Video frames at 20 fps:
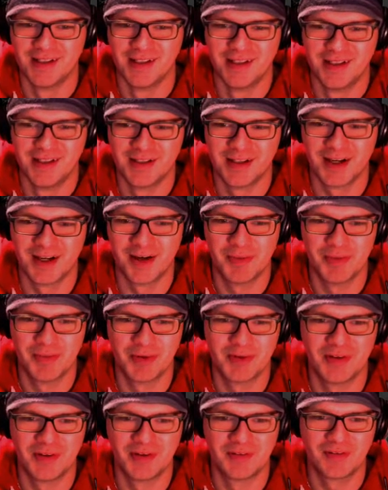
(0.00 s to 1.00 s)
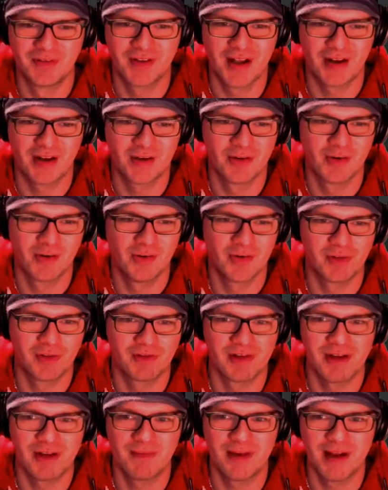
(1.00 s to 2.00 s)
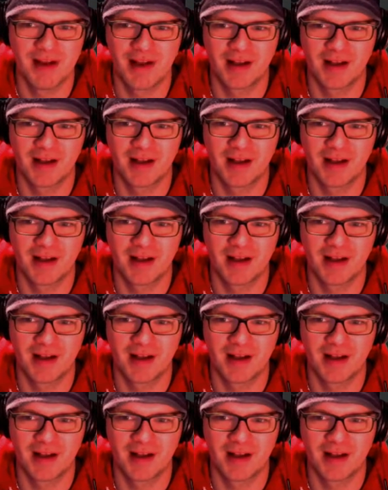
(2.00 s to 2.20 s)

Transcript: Open, flat call, 3-bet.